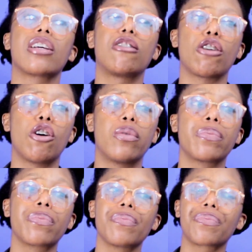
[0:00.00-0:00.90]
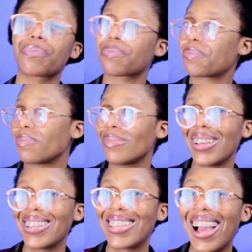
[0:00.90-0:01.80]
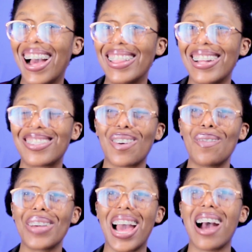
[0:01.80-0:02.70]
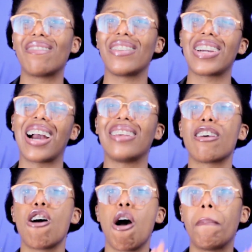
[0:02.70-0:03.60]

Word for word: So yeah, that's all we have, you guys.